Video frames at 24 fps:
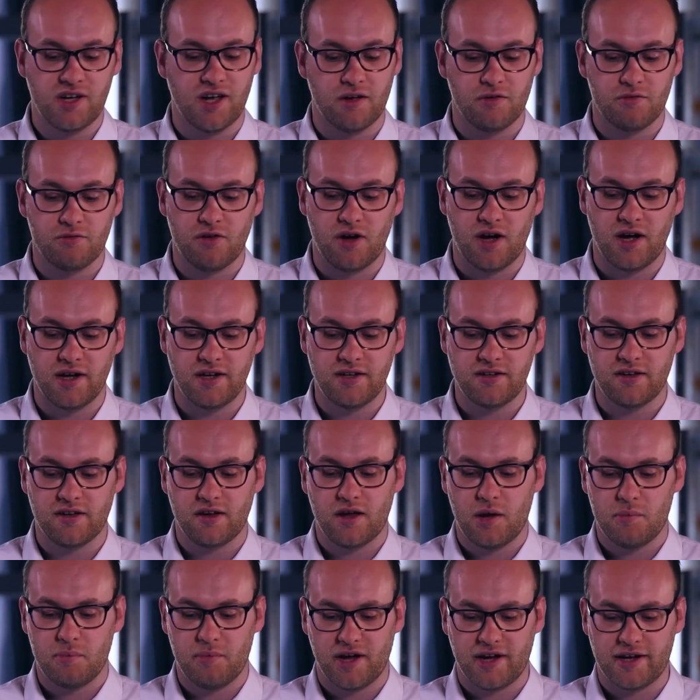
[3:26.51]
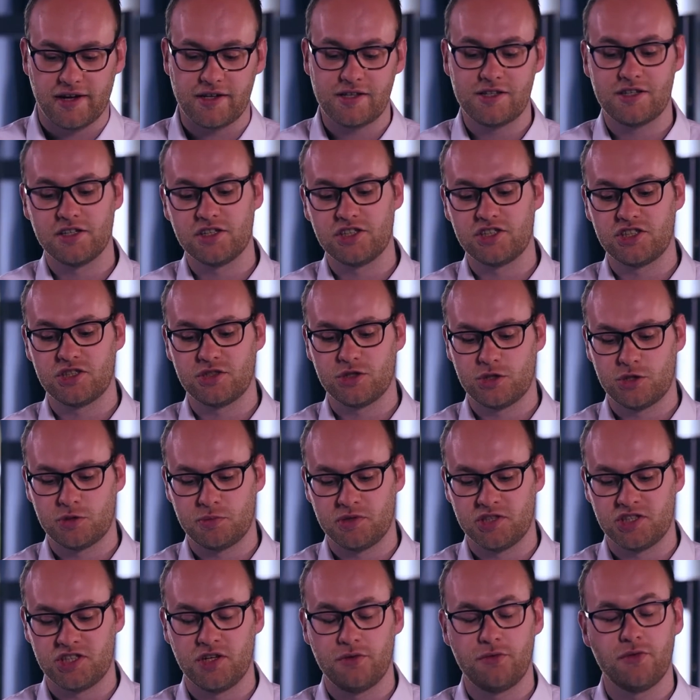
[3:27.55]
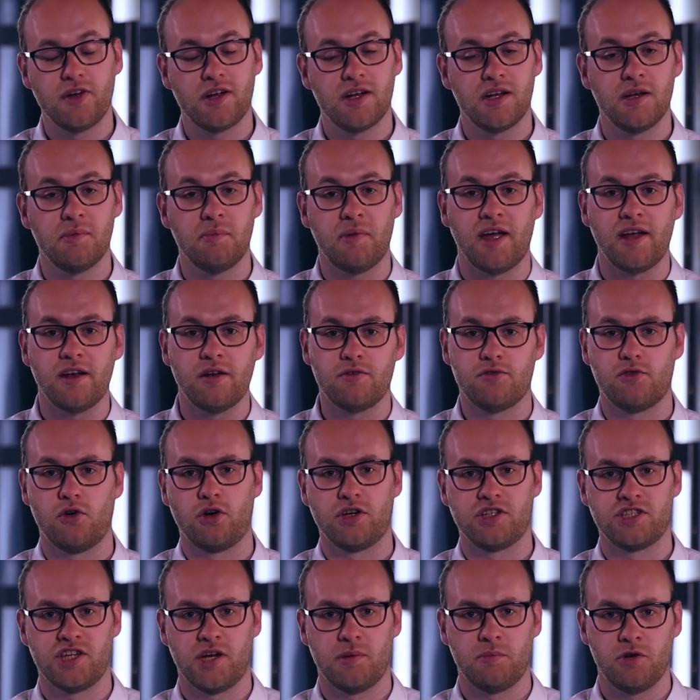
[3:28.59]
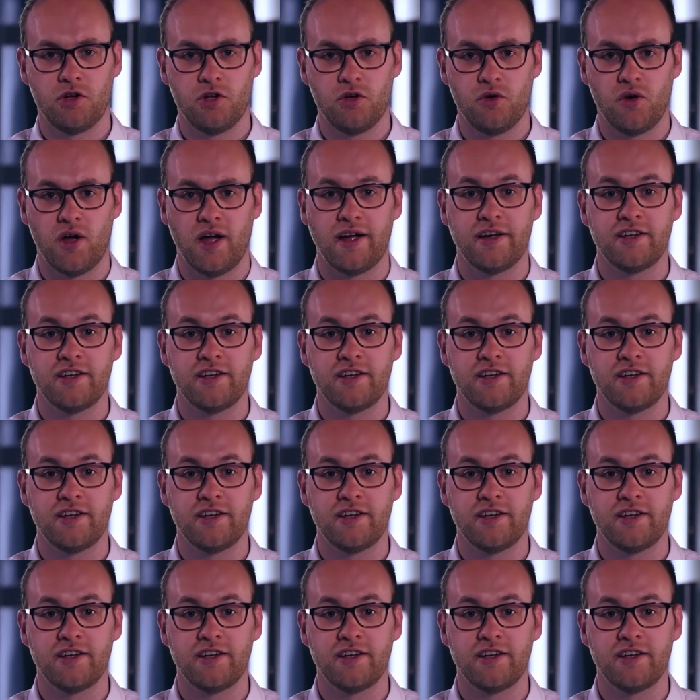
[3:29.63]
can find packages specifically made for Xablu